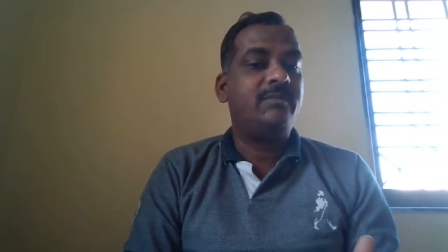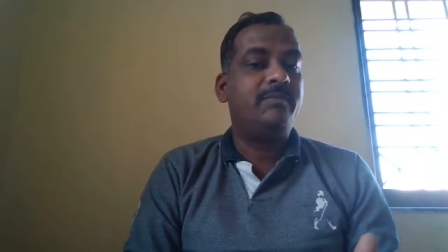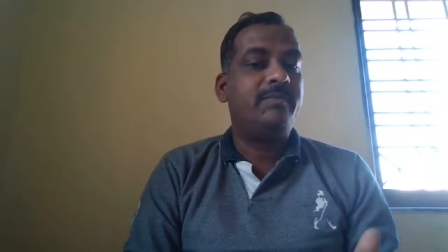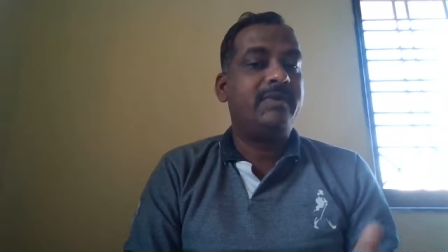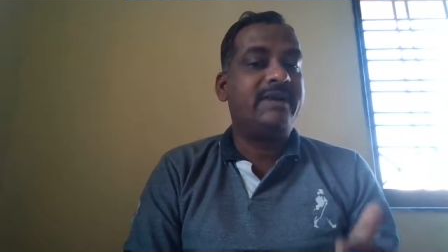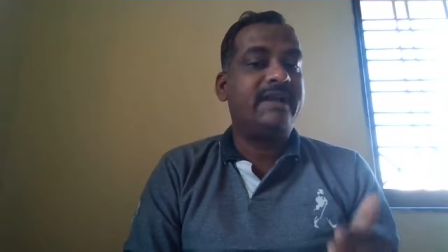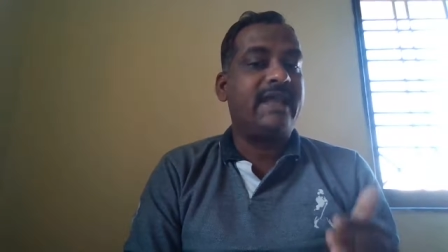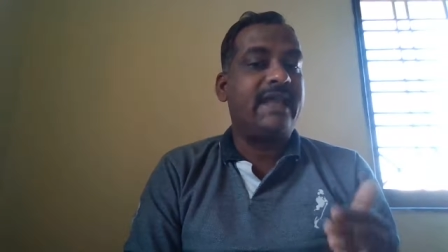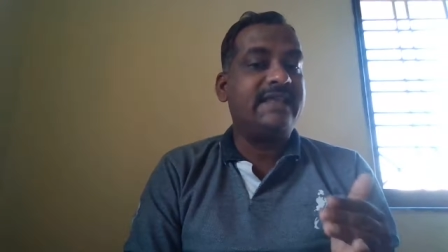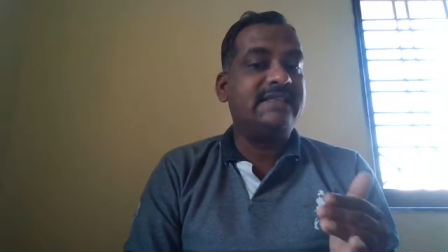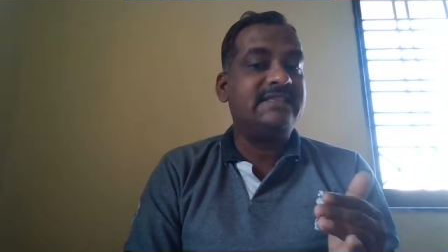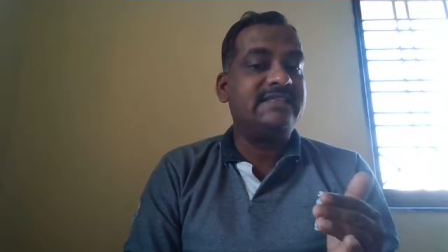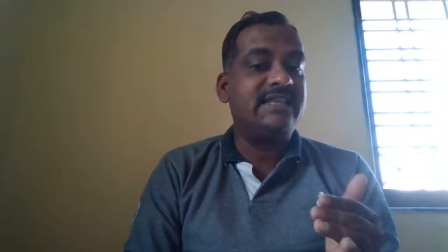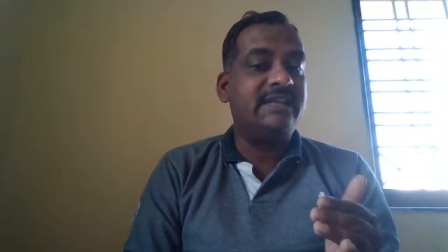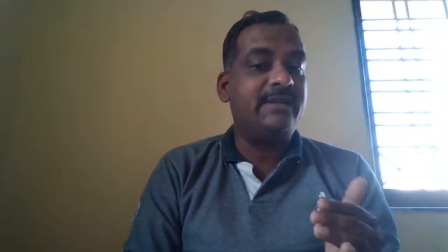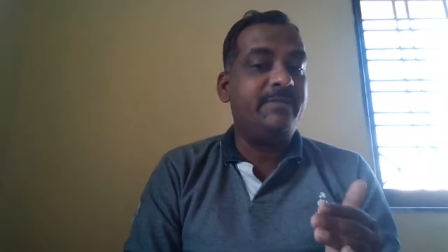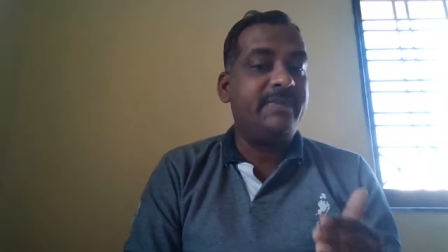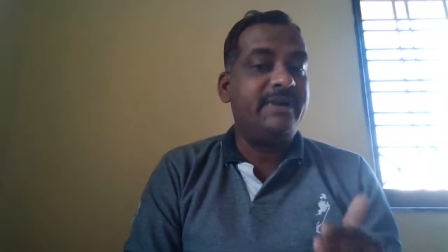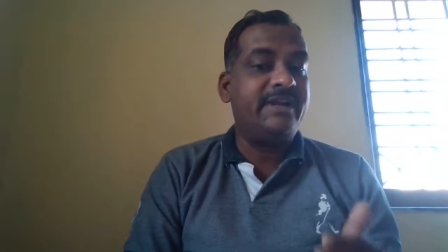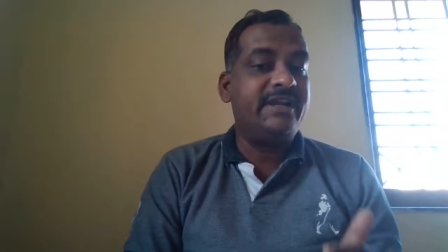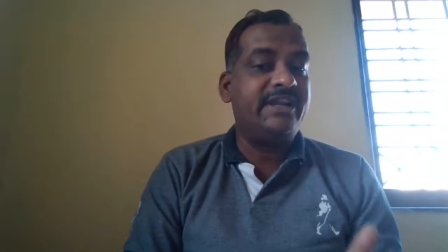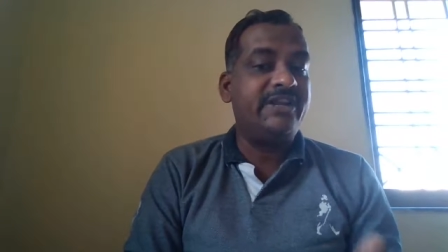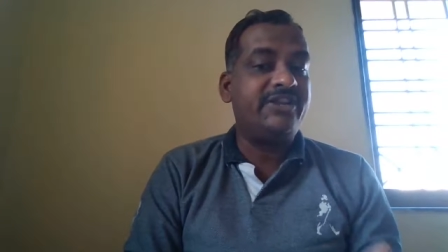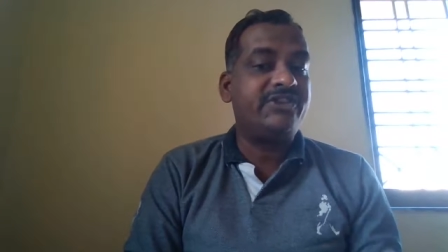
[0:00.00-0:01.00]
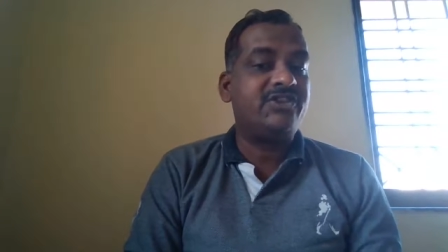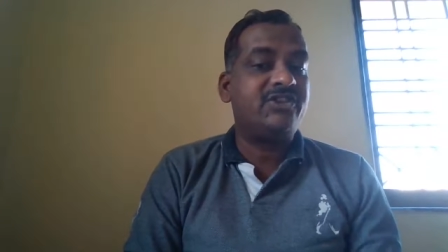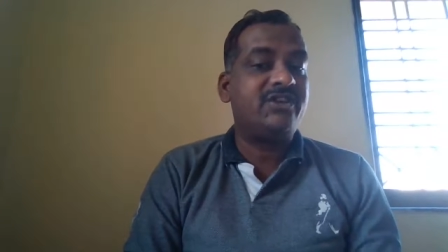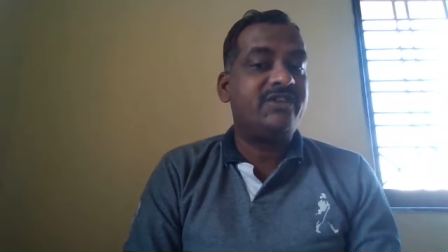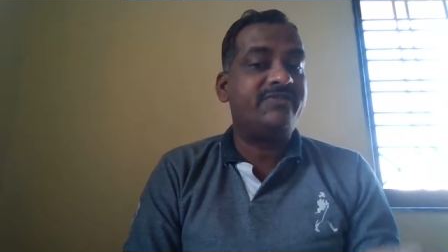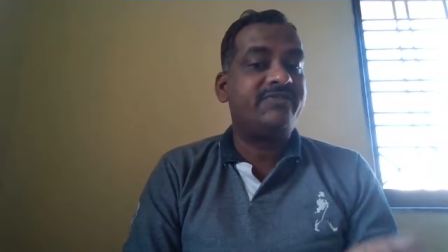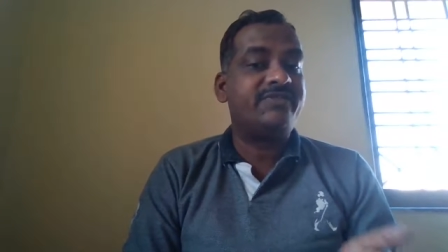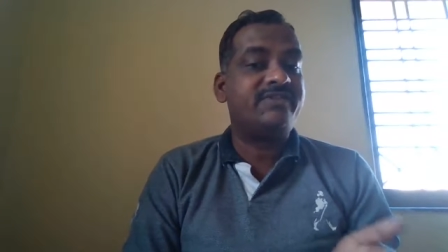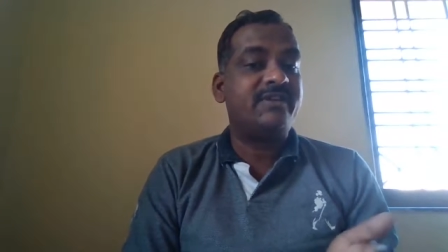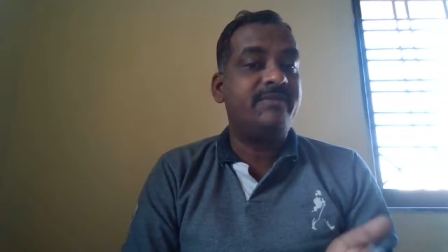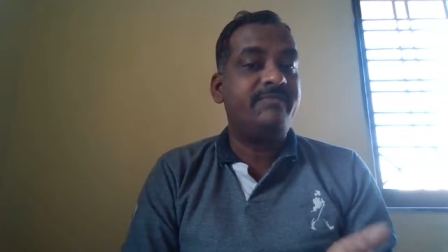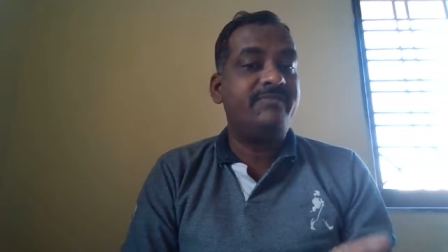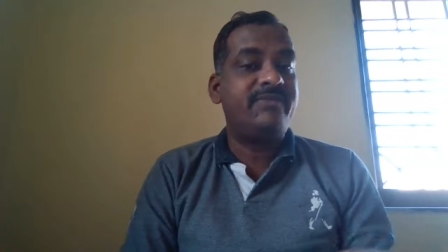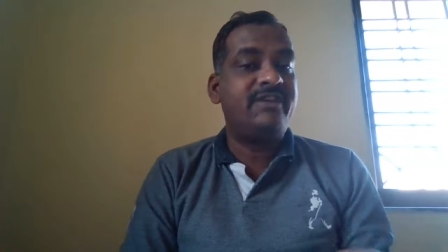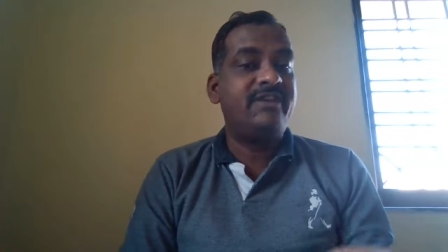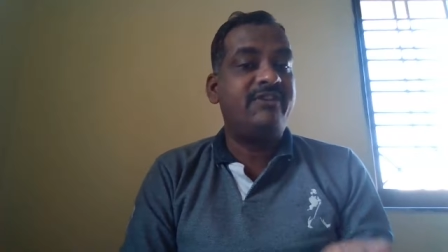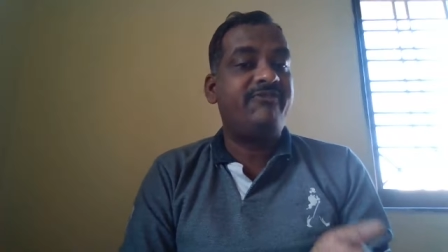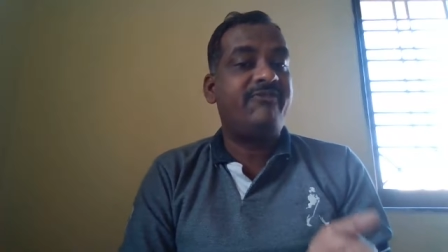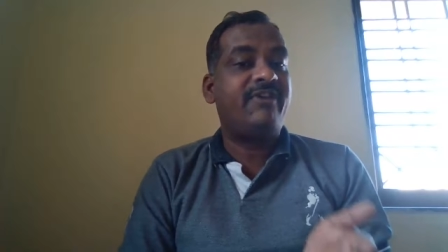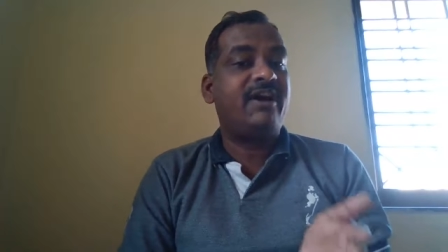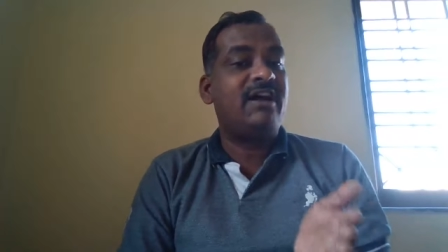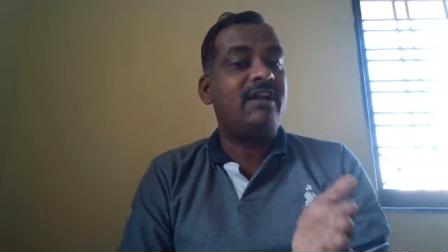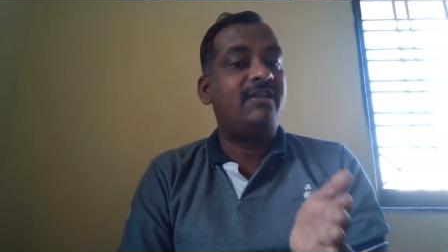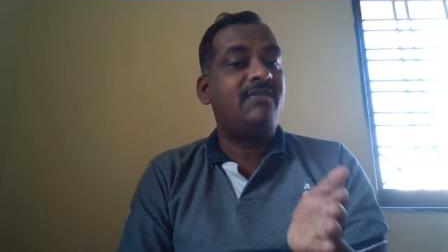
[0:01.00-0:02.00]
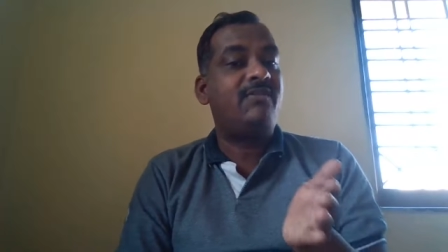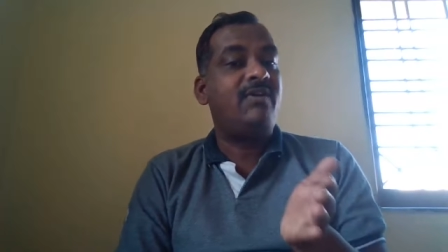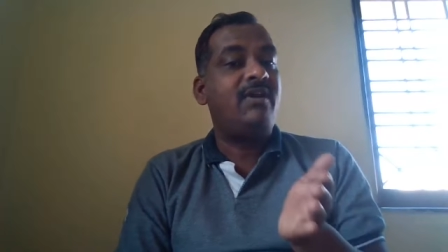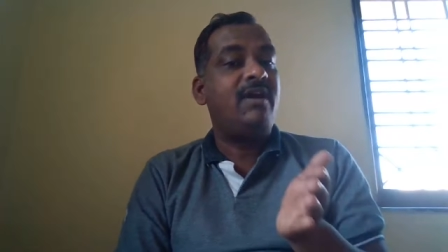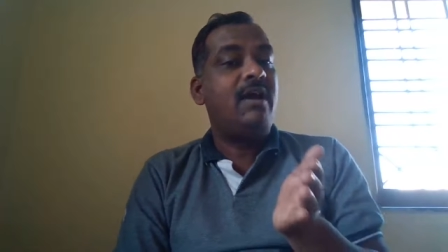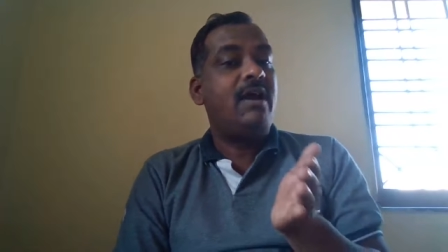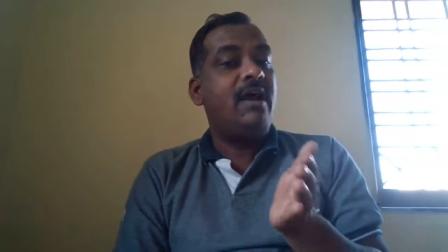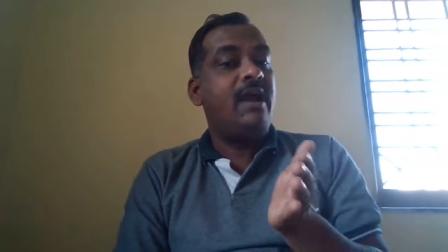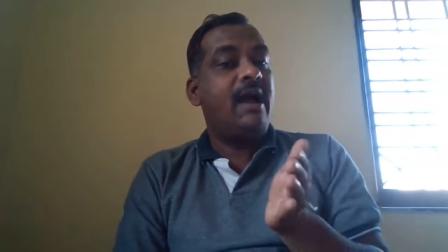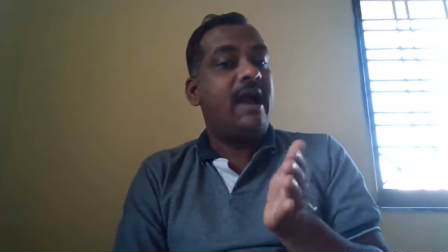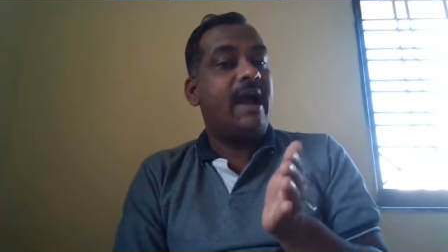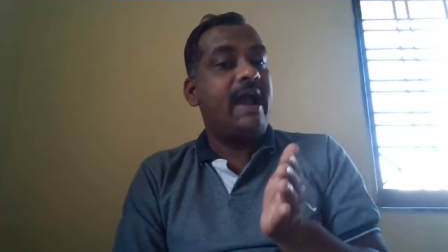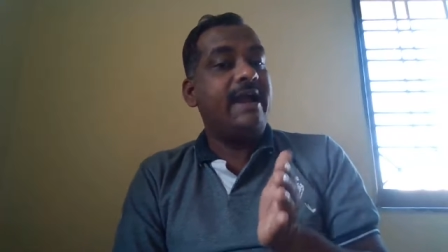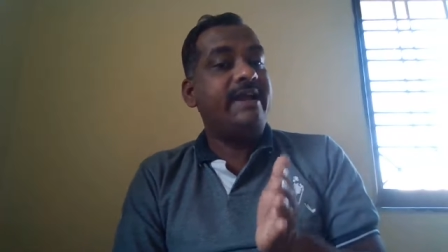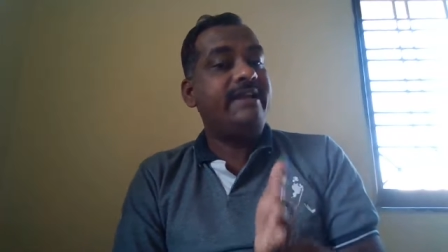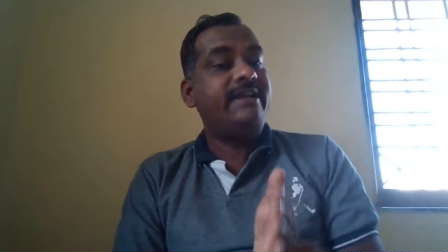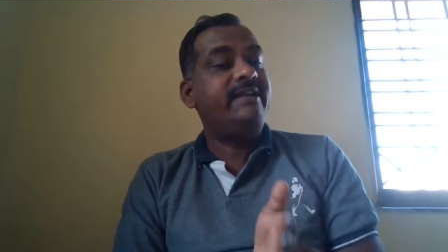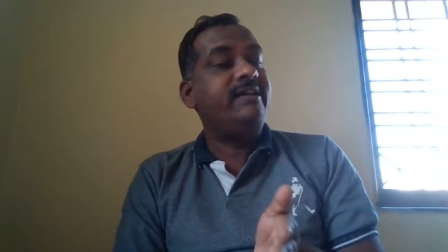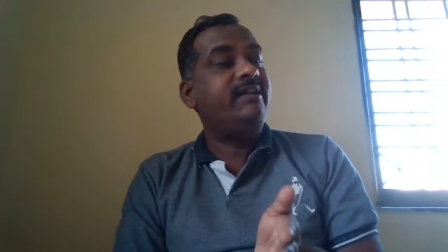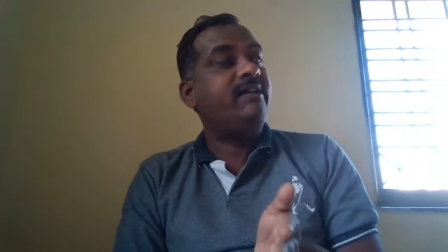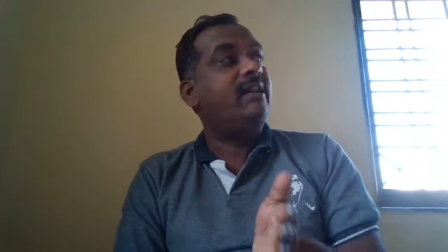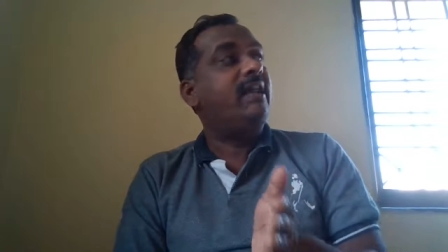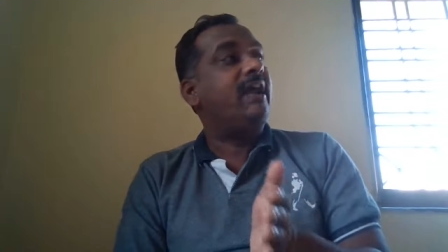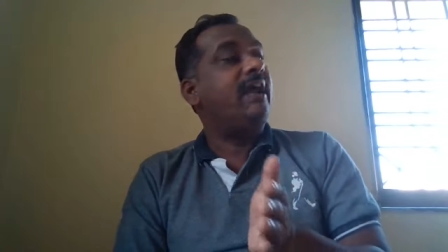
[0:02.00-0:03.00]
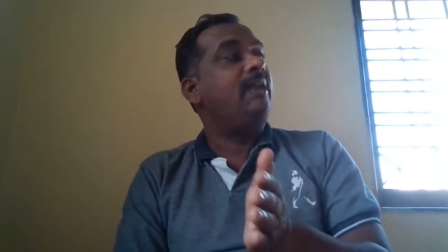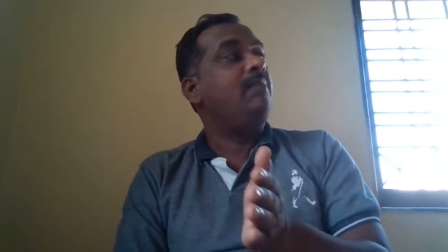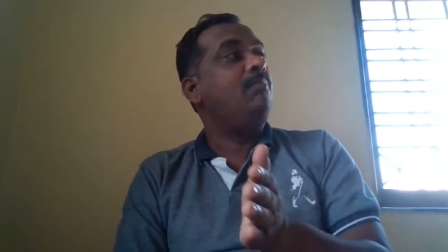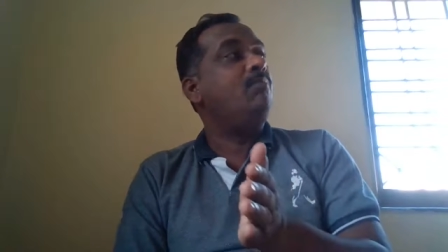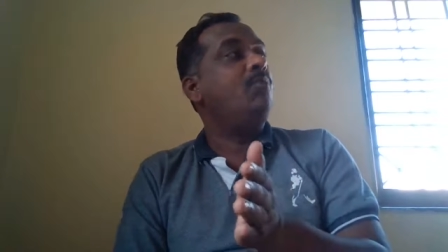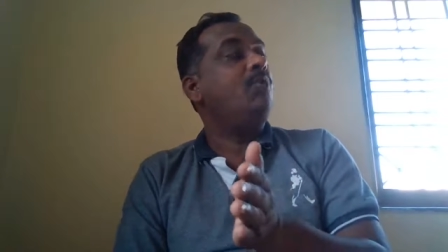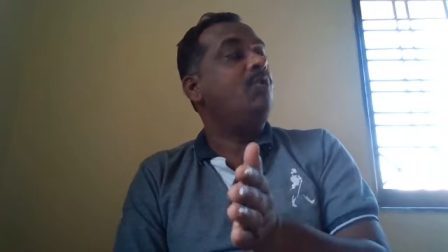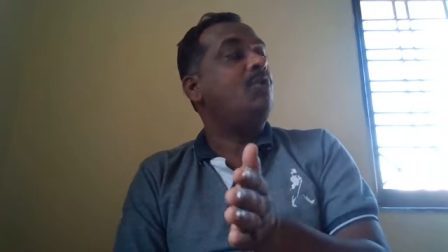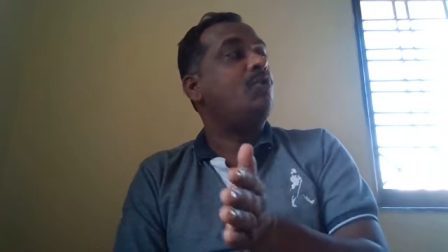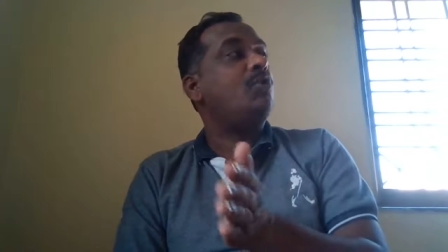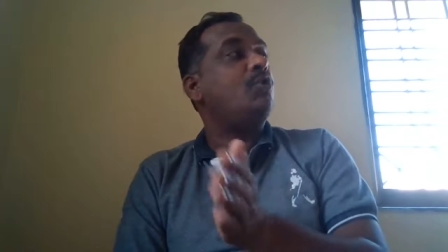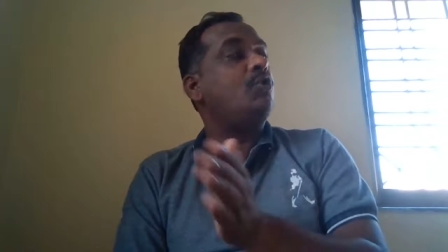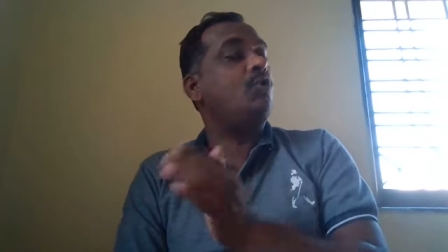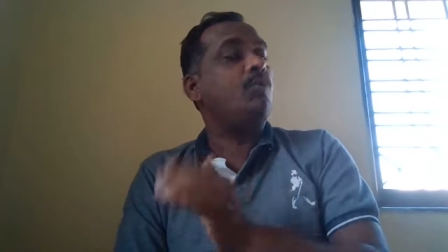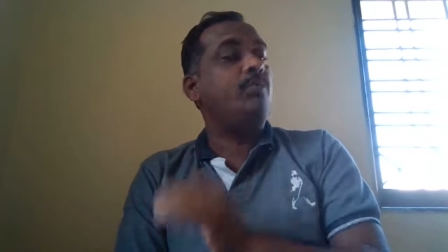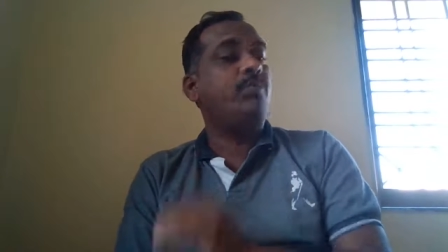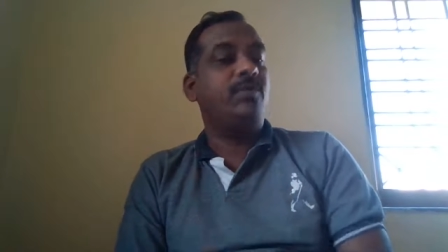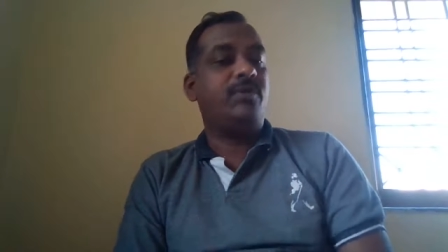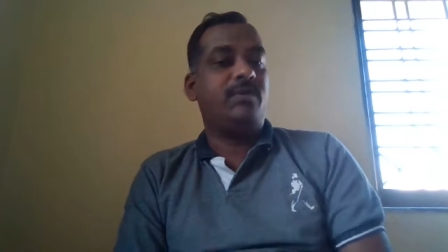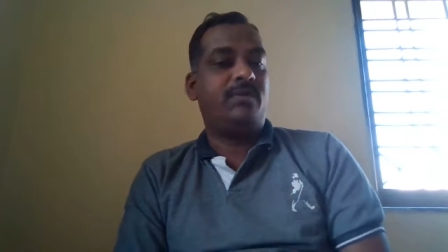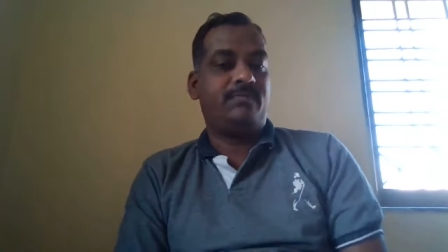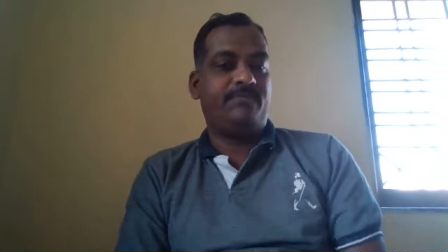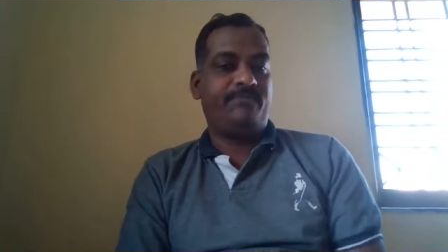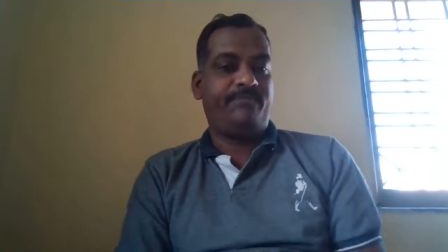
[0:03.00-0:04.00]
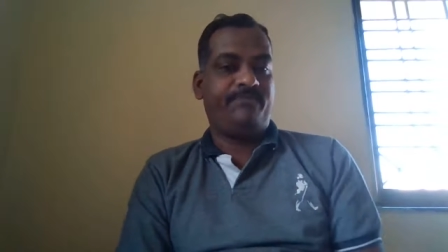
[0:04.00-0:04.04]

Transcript: but as the imitation of something far ideal and more noble.